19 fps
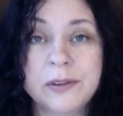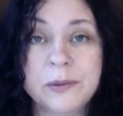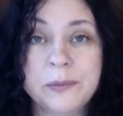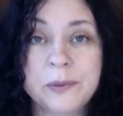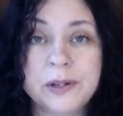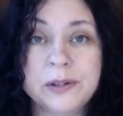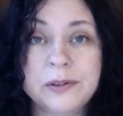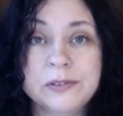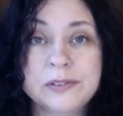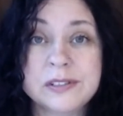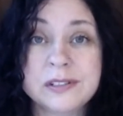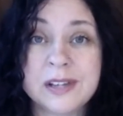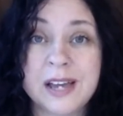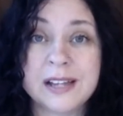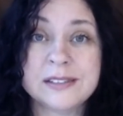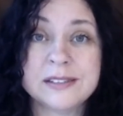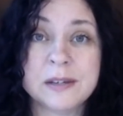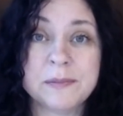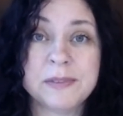the one who's
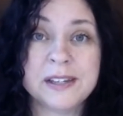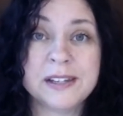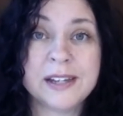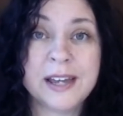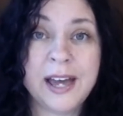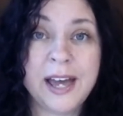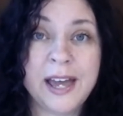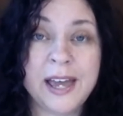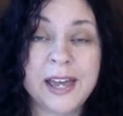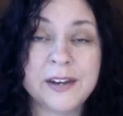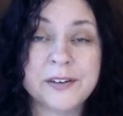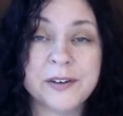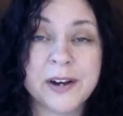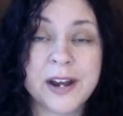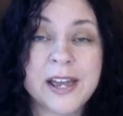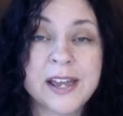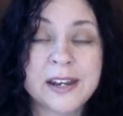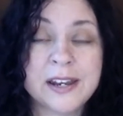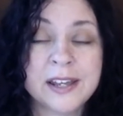got something to hide,
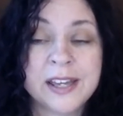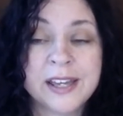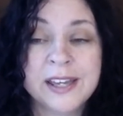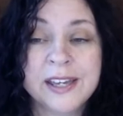right?